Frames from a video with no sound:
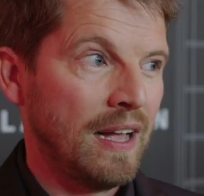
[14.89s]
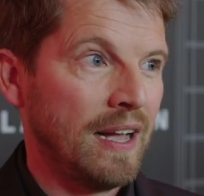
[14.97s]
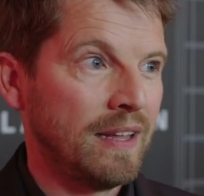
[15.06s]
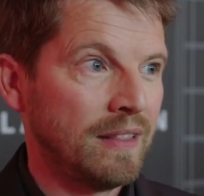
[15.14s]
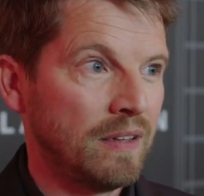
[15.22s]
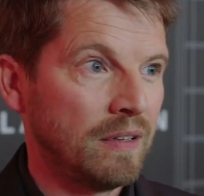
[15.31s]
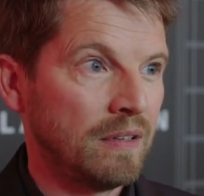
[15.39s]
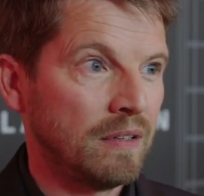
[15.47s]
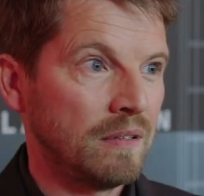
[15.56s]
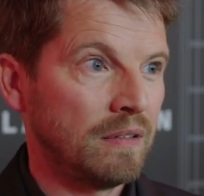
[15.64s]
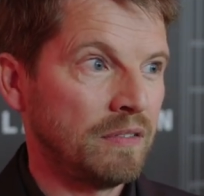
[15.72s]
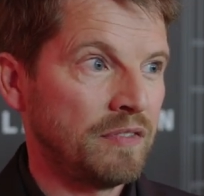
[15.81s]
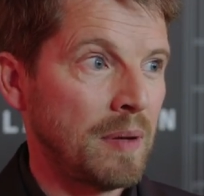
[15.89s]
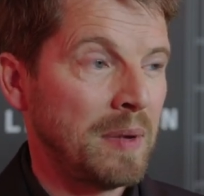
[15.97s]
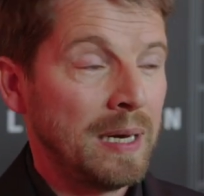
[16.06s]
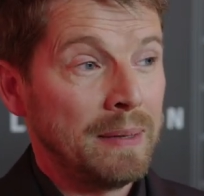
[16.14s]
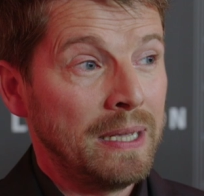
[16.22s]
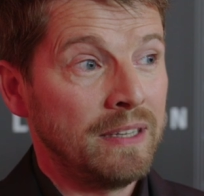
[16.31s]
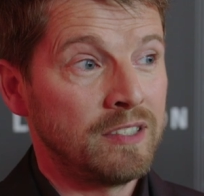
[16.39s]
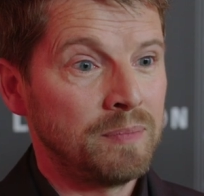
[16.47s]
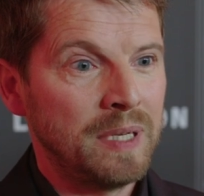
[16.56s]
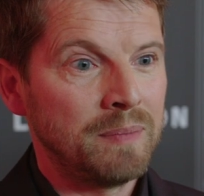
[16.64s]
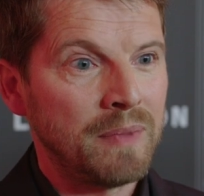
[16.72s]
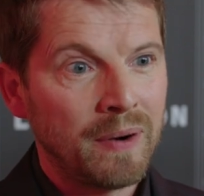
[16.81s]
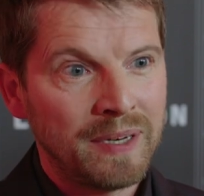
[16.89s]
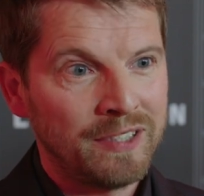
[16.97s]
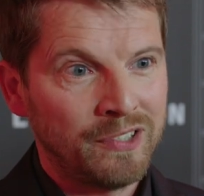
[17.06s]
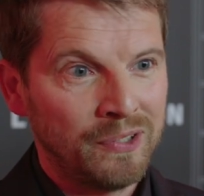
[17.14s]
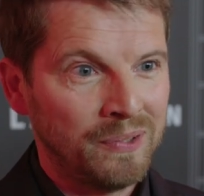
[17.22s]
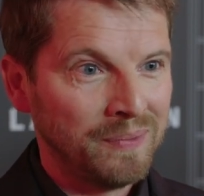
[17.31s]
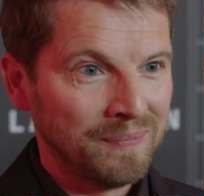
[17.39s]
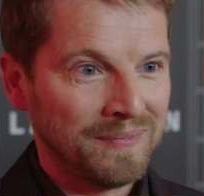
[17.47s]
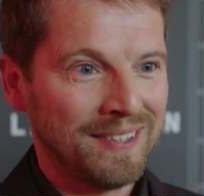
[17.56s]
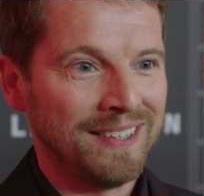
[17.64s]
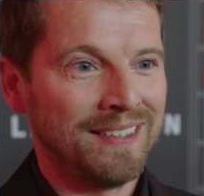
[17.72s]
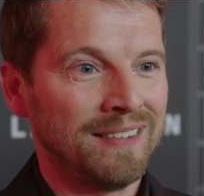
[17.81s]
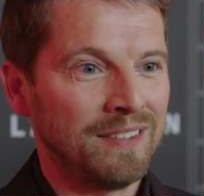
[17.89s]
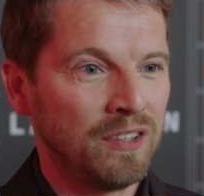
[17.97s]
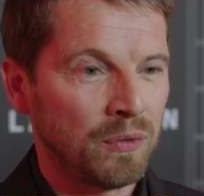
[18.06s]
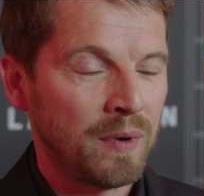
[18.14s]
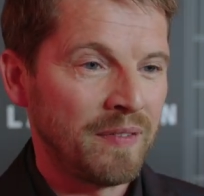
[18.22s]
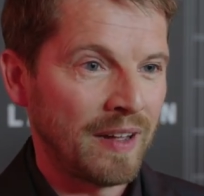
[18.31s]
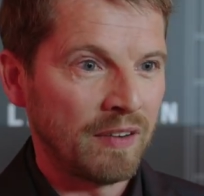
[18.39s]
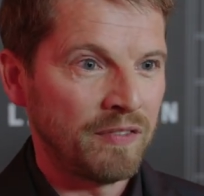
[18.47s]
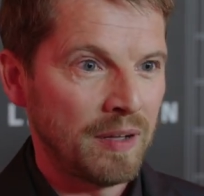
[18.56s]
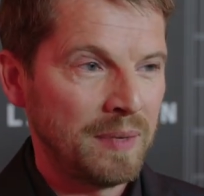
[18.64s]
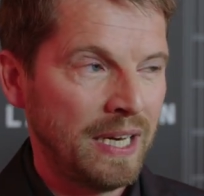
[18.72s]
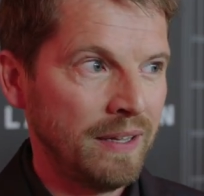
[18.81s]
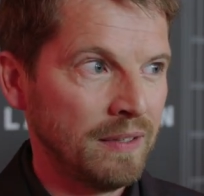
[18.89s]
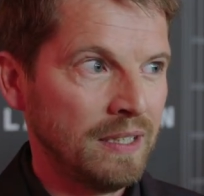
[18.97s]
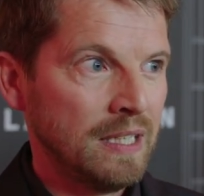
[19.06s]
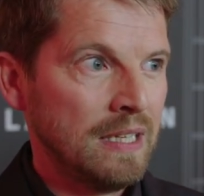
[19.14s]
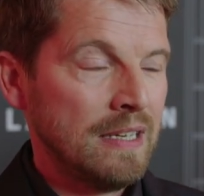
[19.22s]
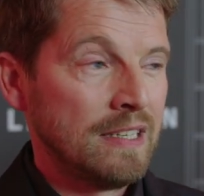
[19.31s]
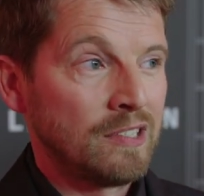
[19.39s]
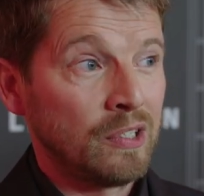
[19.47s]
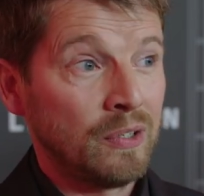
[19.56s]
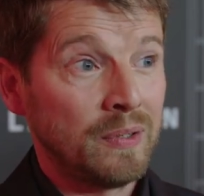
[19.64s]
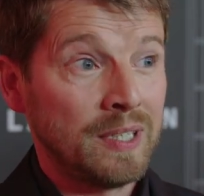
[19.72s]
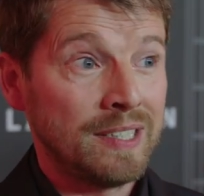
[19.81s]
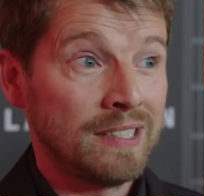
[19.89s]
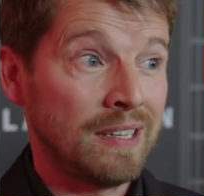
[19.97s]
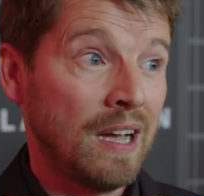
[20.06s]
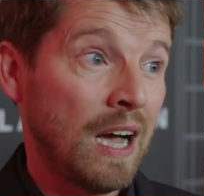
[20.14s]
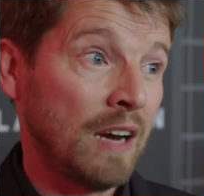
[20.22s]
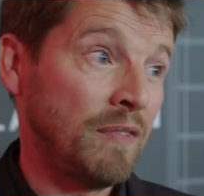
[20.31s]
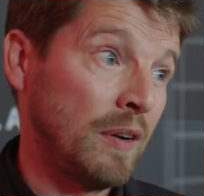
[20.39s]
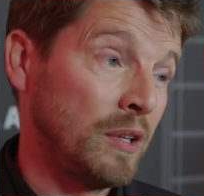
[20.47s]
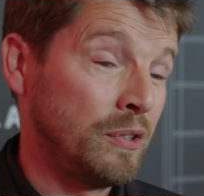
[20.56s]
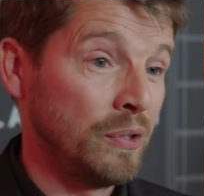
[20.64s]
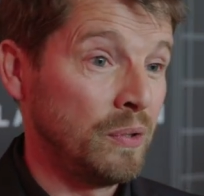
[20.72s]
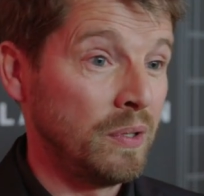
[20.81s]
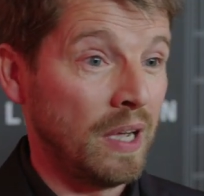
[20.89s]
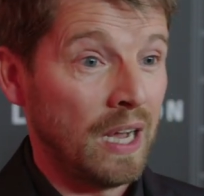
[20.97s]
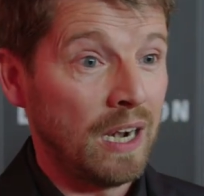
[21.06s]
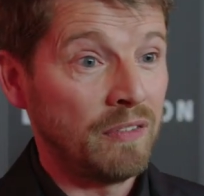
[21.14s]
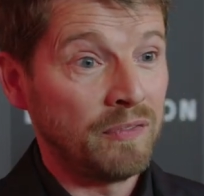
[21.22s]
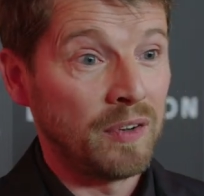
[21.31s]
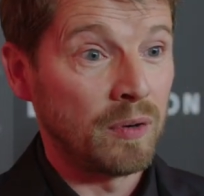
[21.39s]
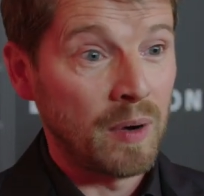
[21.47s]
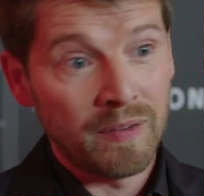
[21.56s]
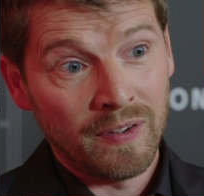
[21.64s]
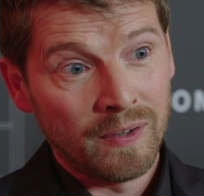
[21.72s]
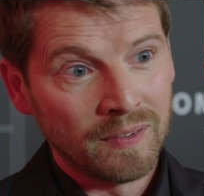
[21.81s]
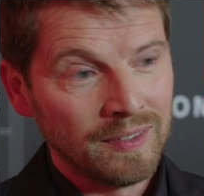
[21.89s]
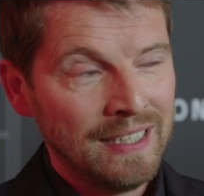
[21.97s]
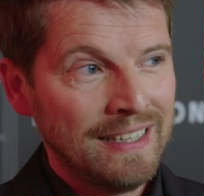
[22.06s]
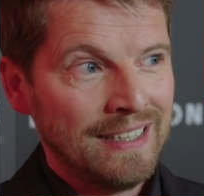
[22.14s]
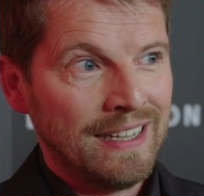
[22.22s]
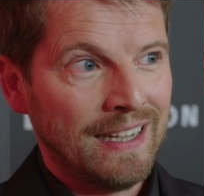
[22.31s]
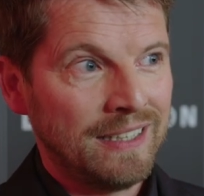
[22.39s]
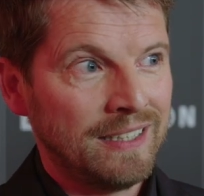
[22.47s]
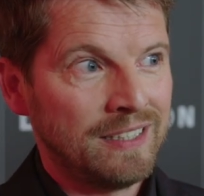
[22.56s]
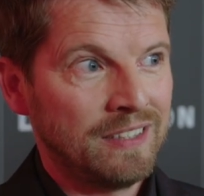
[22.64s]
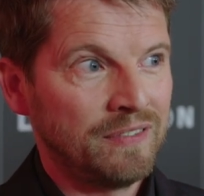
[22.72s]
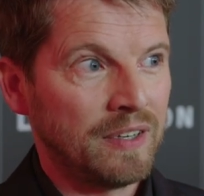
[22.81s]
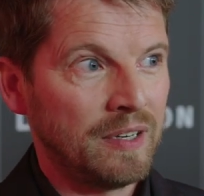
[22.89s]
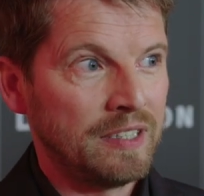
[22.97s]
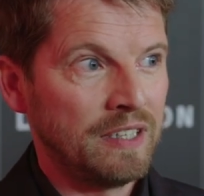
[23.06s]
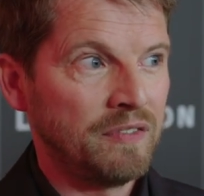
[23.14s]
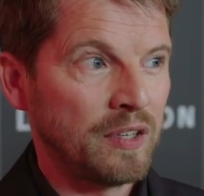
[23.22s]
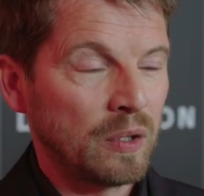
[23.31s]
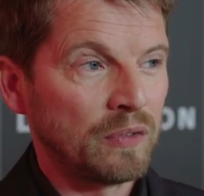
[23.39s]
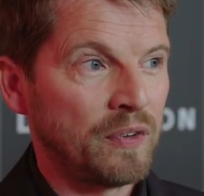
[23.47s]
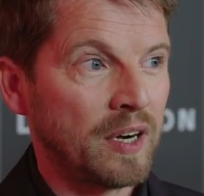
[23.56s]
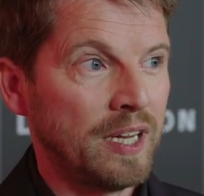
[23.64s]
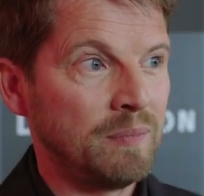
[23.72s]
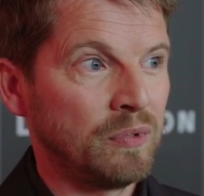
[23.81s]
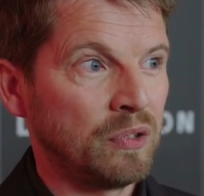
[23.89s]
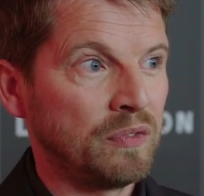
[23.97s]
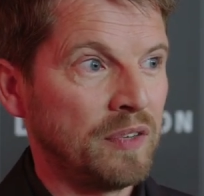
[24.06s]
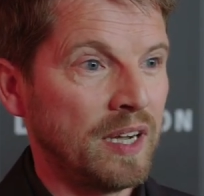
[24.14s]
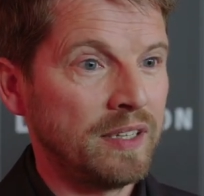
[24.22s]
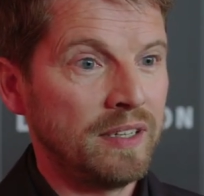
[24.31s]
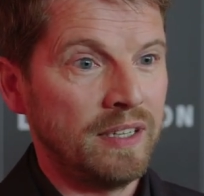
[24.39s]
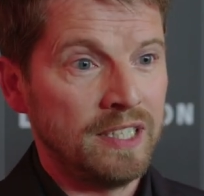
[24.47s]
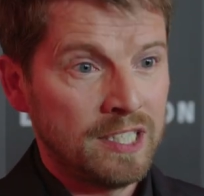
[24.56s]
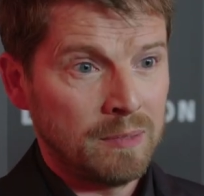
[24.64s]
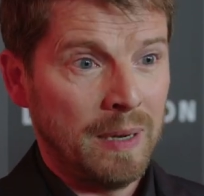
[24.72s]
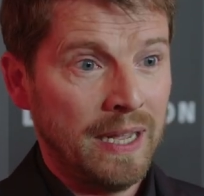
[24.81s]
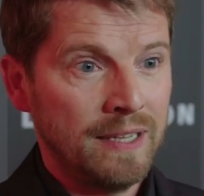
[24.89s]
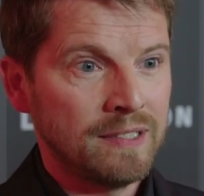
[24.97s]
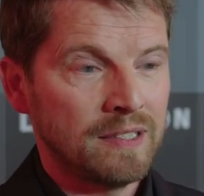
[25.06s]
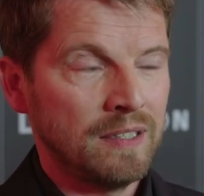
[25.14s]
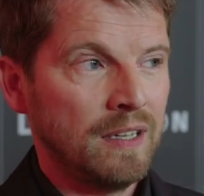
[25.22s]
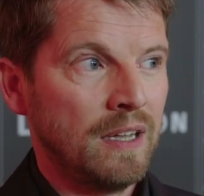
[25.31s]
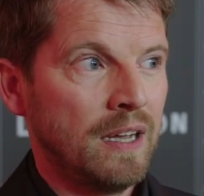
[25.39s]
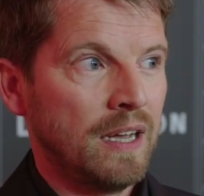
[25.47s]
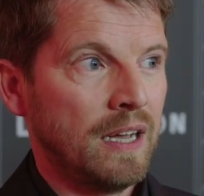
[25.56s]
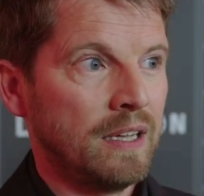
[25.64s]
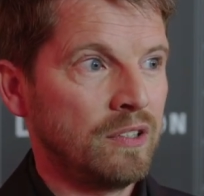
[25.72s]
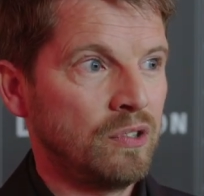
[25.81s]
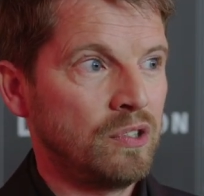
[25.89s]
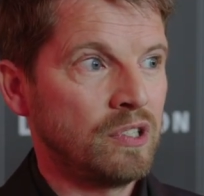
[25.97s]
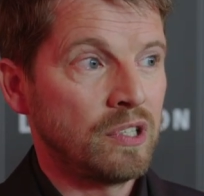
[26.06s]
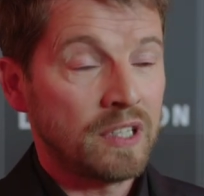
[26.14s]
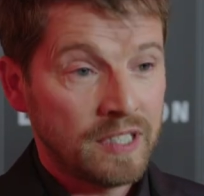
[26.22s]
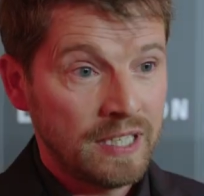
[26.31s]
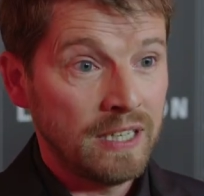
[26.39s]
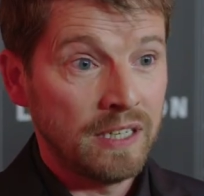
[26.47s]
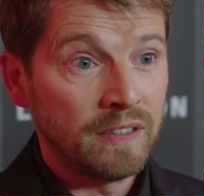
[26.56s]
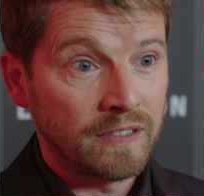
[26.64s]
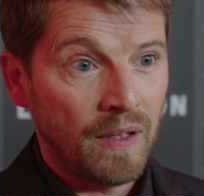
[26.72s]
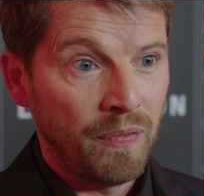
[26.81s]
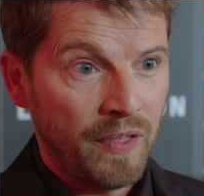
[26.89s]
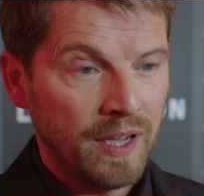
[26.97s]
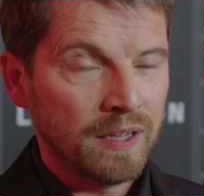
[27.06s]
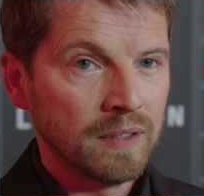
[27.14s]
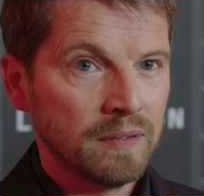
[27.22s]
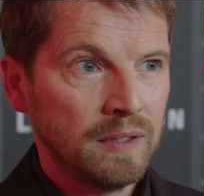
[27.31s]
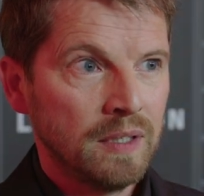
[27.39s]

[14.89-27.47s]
and the family he's been married to, uh, the Rovel family. So he's half a Ledoux, half a Rovel, and it's very difficult for him to find his place and to succeed in something,